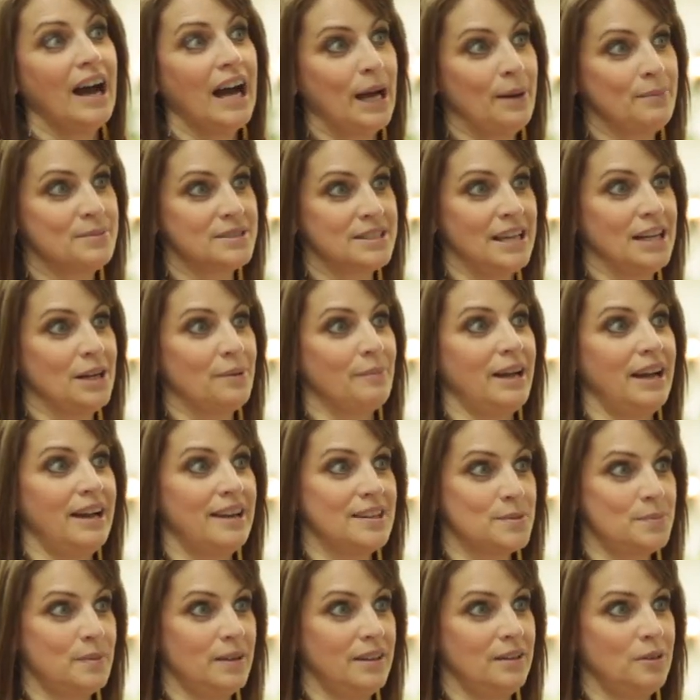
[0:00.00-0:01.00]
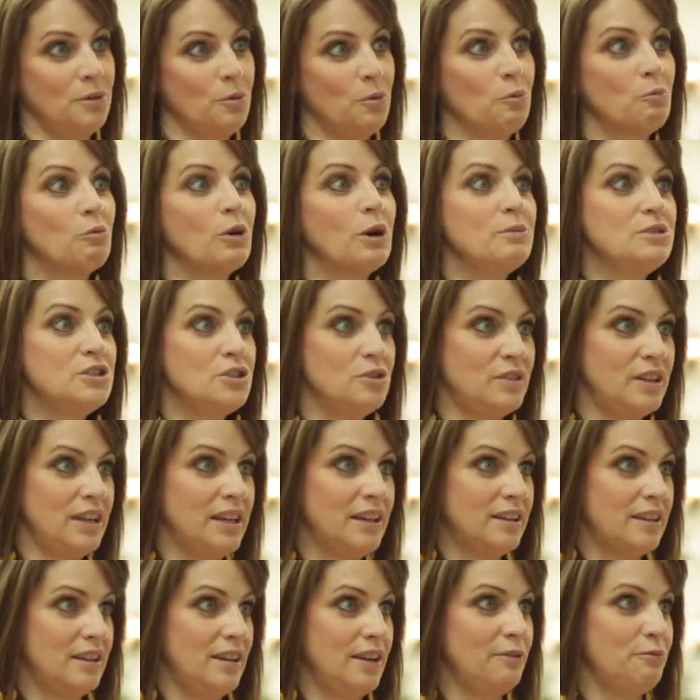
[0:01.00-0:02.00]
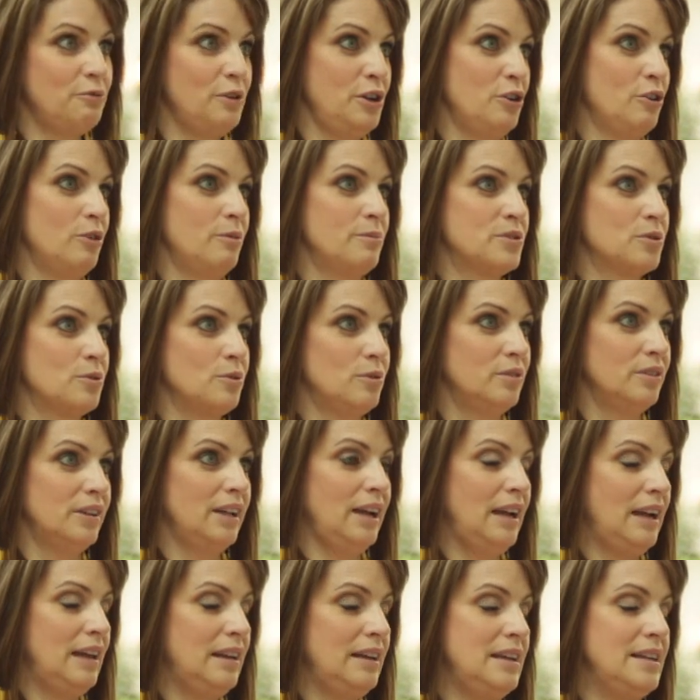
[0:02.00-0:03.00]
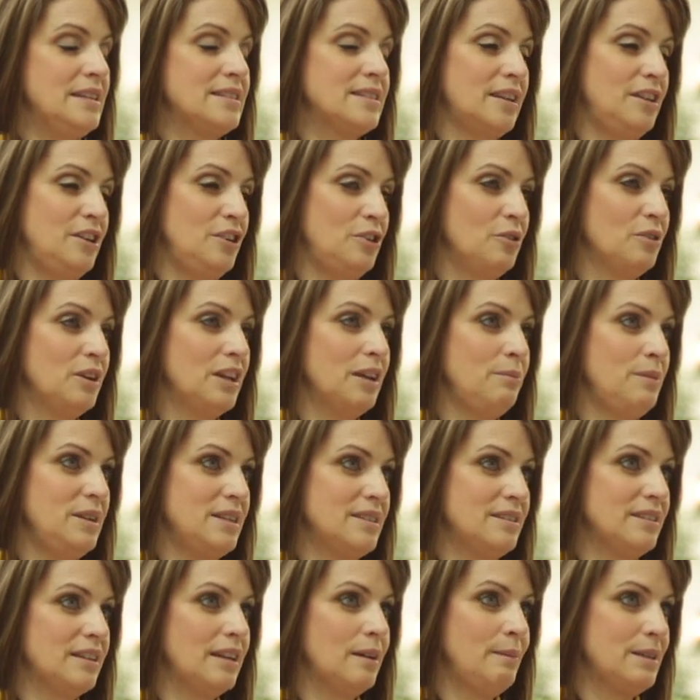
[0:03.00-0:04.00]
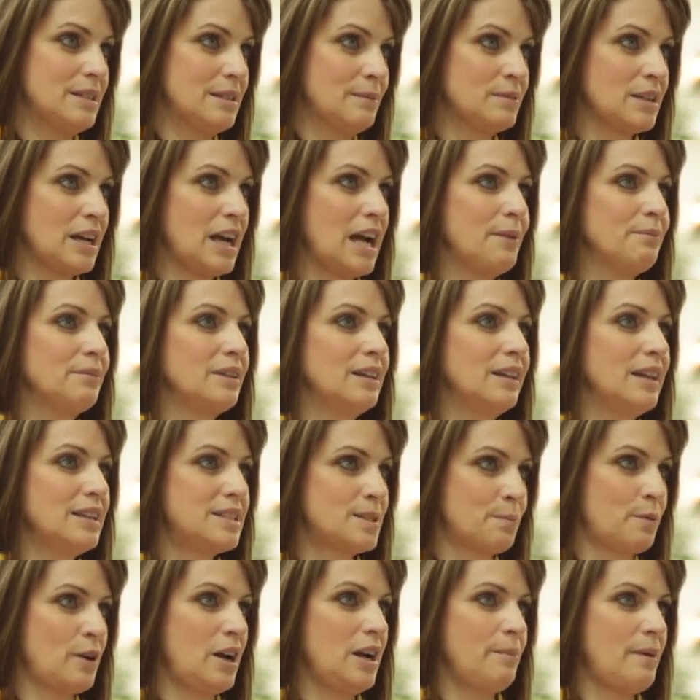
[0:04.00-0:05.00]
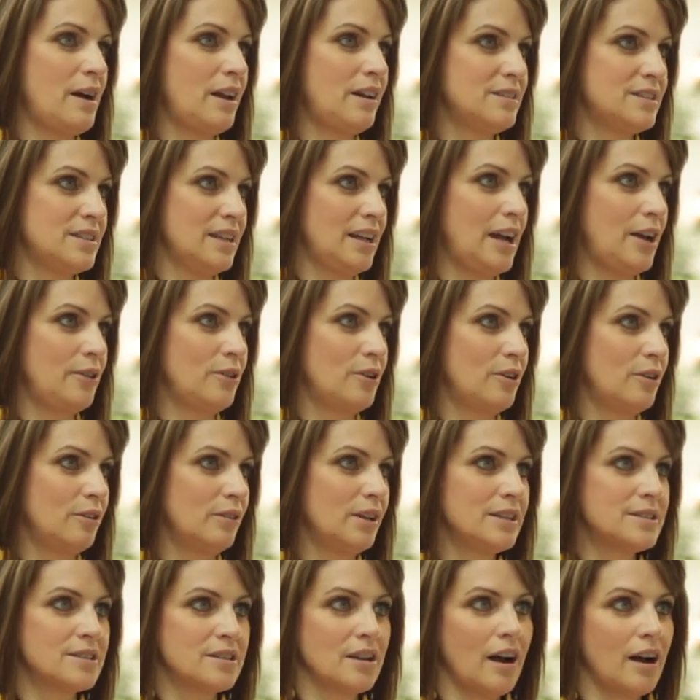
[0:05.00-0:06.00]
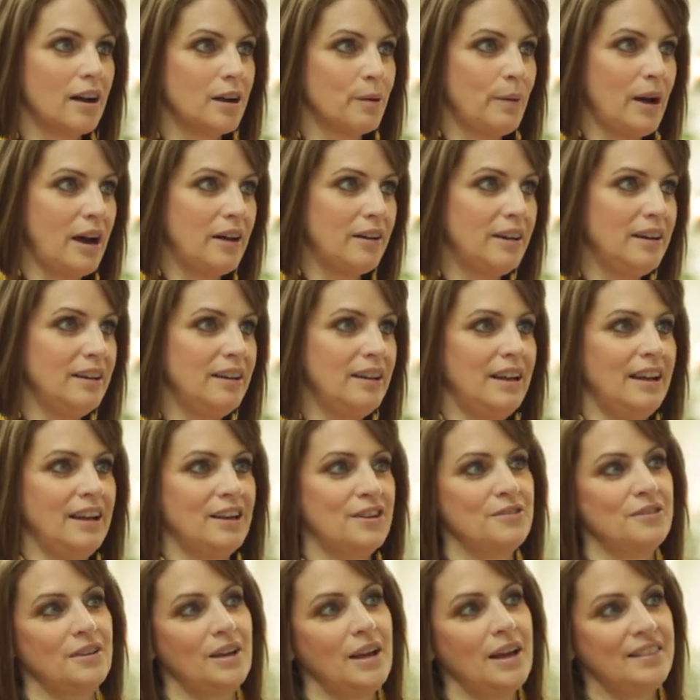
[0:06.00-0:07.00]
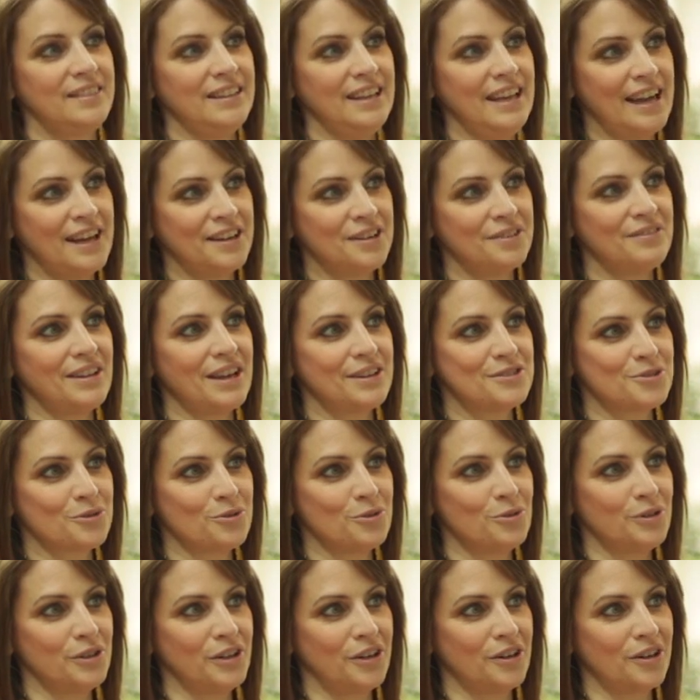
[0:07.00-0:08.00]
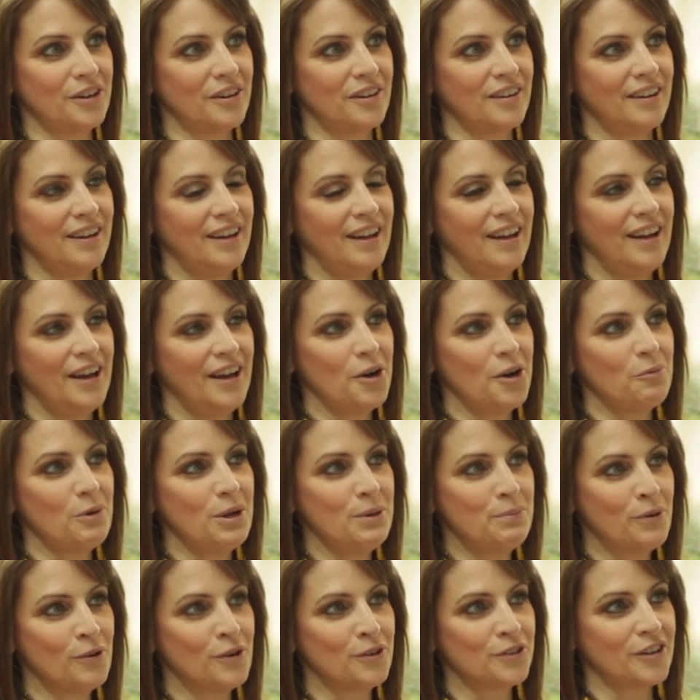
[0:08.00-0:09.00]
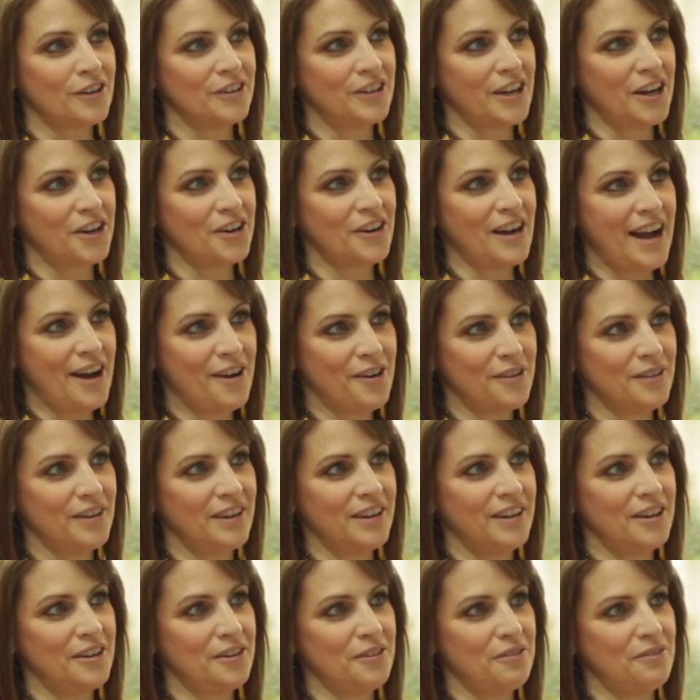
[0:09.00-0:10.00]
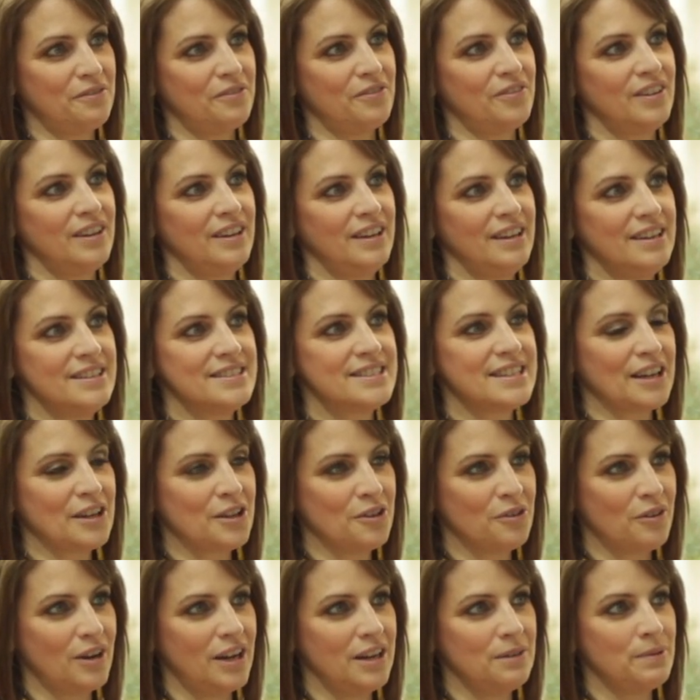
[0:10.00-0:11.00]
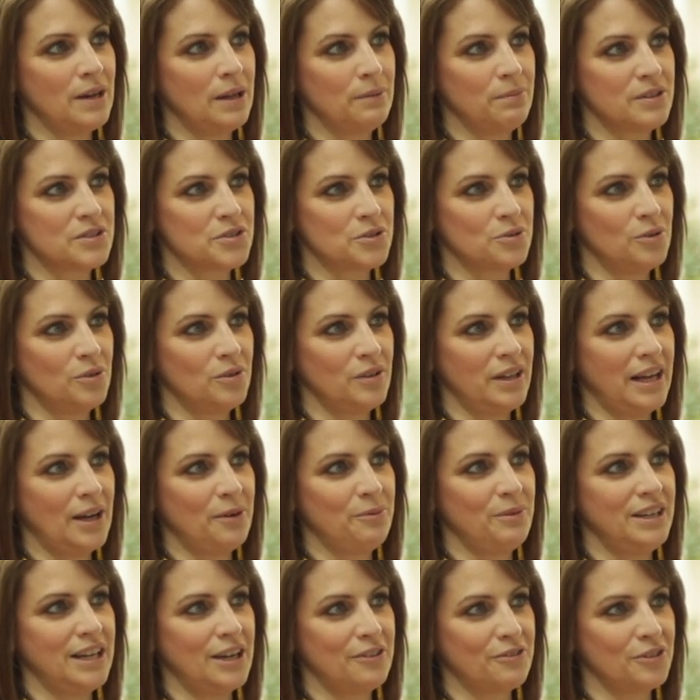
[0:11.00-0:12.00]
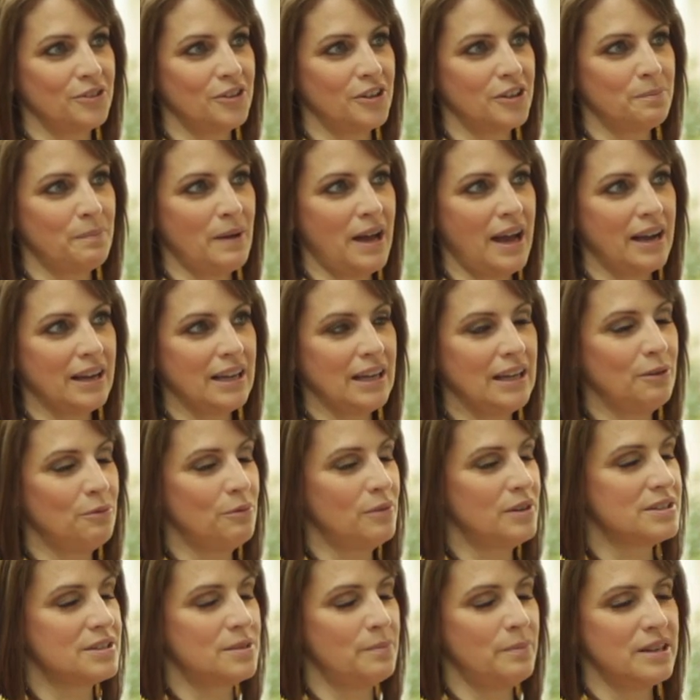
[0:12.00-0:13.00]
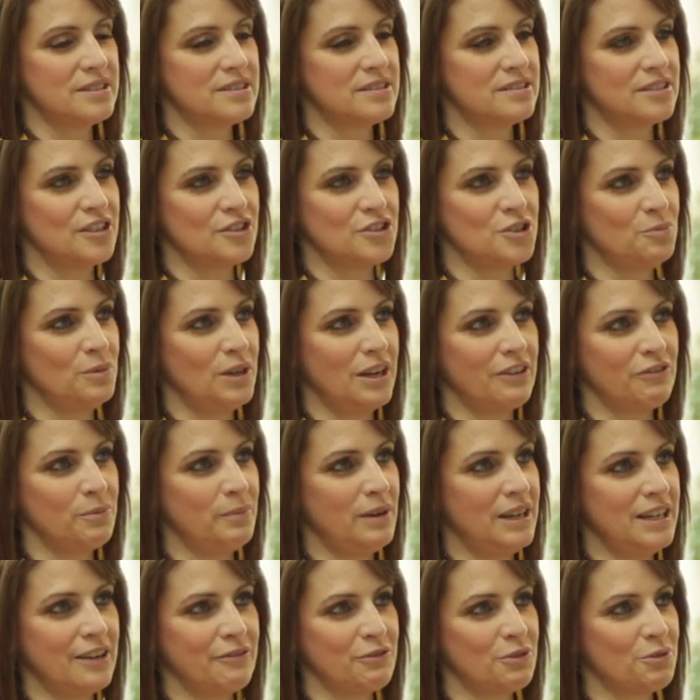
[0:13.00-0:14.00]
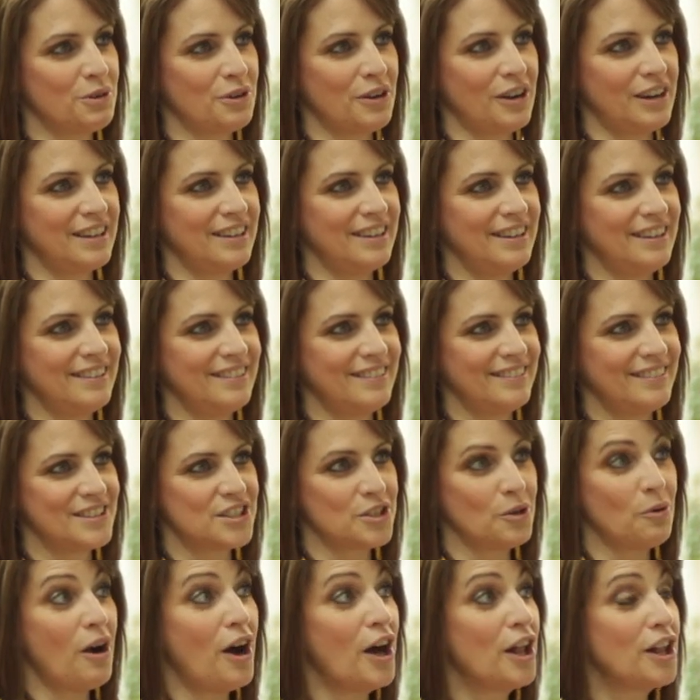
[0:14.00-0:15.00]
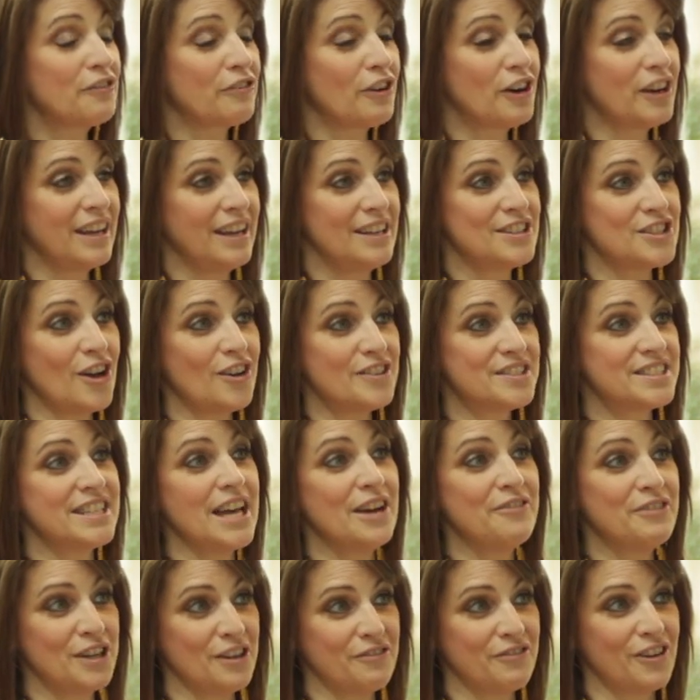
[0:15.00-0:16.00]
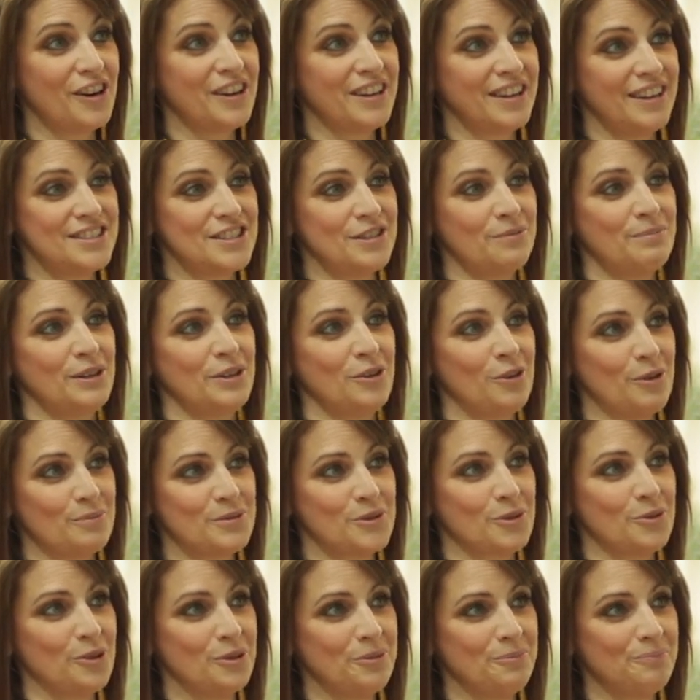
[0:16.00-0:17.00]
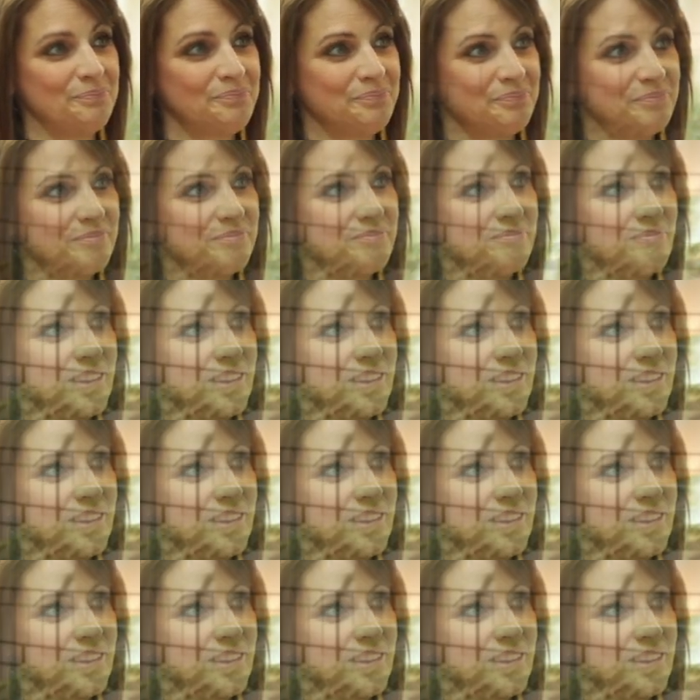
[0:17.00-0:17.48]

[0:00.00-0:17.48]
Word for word: I'm saying to my husband, what would you think if we homeschooled? And he said, you know, give me, give me some time. Let's pray about it together. Let's talk about it. And at the end of that school year, we pulled our daughter out of second grade public school and we never looked back. It was the best decision we ever made, never regretted it. So all of our kids, all seven of our kids have been homeschooled.